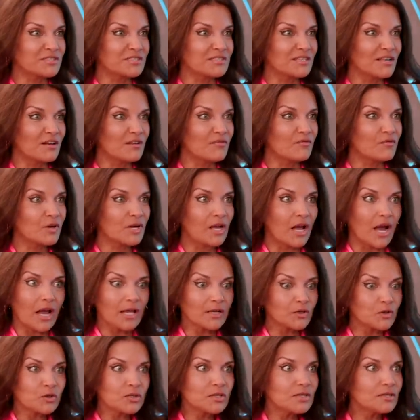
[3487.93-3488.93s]
delivering, I
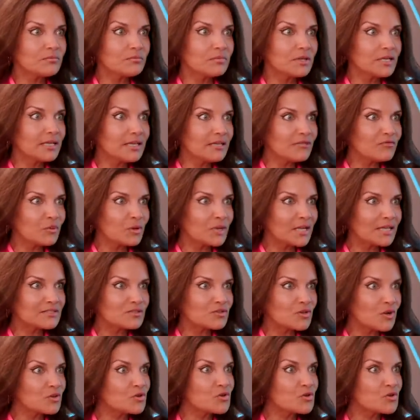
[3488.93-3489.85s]
couldn't believe what I saw.